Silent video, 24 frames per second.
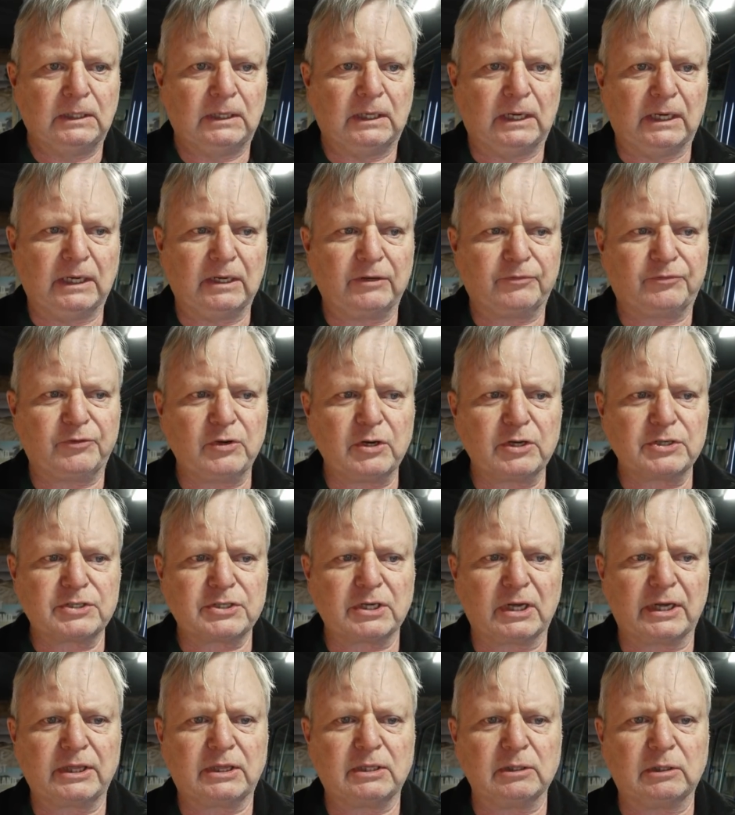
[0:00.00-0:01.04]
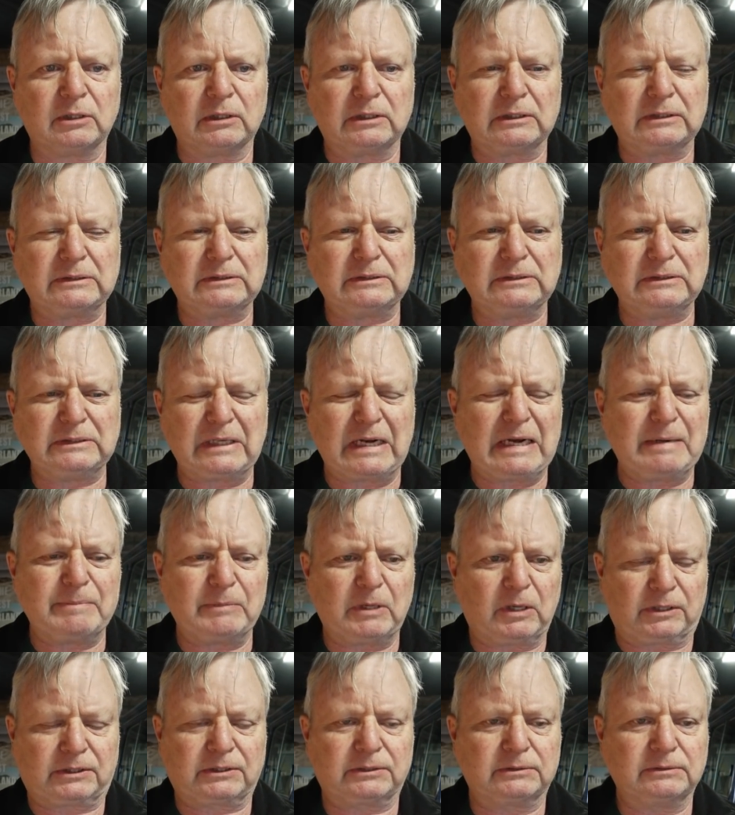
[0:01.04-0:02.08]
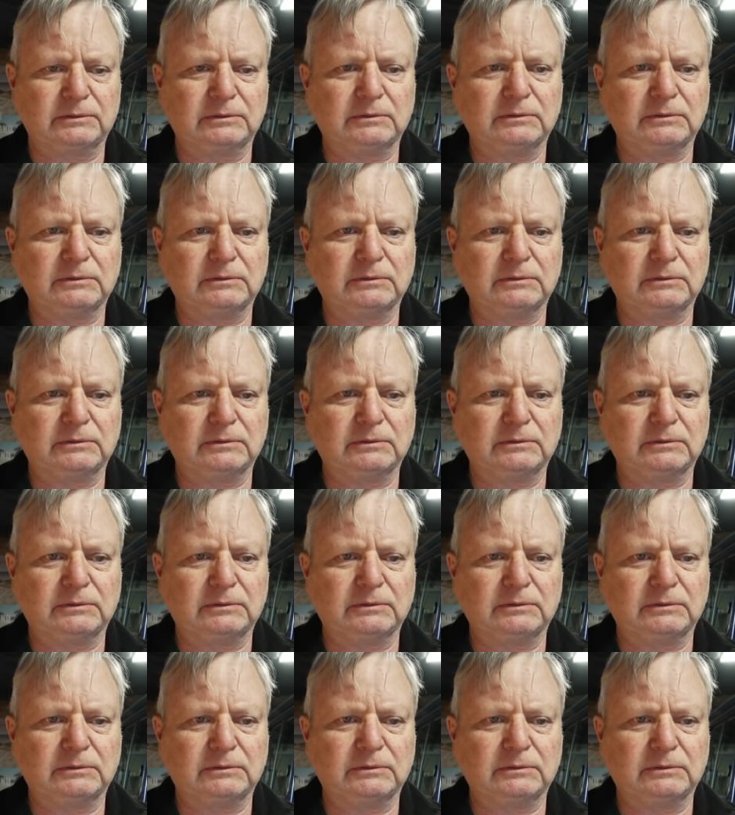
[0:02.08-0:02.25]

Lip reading: and at first I thought, no, I'm not.